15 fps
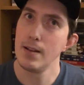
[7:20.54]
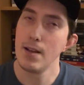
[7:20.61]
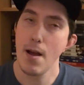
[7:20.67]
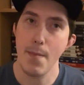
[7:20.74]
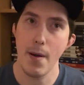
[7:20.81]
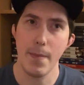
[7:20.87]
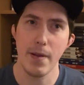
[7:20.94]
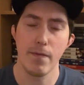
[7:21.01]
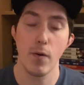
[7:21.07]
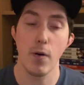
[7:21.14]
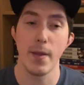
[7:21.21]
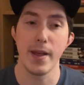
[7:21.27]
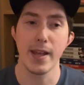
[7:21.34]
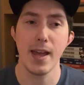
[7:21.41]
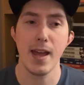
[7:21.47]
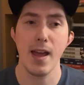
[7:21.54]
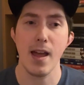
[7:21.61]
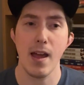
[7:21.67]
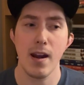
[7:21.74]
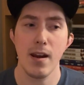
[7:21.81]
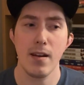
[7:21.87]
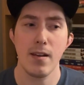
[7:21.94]
But before they
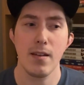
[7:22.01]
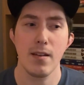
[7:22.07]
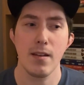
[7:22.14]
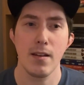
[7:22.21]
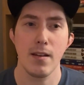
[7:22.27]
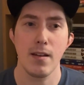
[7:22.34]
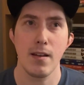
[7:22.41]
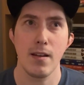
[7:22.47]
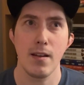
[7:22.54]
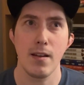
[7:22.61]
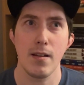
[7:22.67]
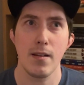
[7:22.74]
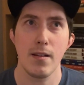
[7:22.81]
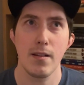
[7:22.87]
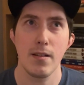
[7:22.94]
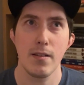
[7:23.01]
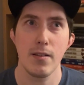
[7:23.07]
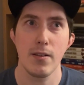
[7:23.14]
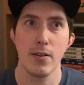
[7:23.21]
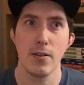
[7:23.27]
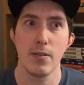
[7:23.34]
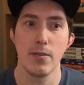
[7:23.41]
can, you
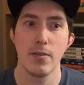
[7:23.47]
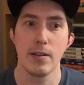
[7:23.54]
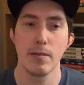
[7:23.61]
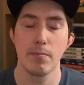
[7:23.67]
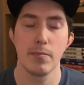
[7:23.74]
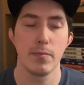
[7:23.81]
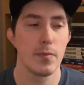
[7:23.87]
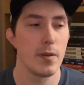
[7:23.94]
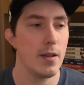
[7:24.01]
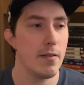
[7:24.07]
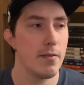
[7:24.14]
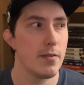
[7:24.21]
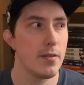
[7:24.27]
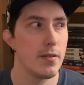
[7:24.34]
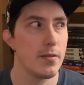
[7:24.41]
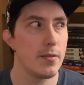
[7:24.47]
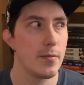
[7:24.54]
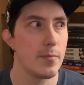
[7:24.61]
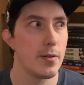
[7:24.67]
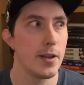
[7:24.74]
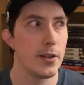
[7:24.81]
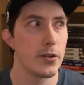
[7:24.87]
know, the
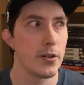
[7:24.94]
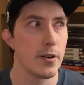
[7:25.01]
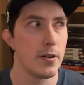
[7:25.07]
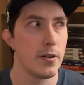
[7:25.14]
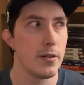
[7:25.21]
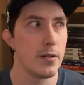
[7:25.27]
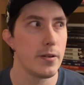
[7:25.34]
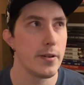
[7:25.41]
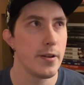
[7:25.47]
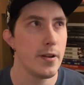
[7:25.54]
police are called.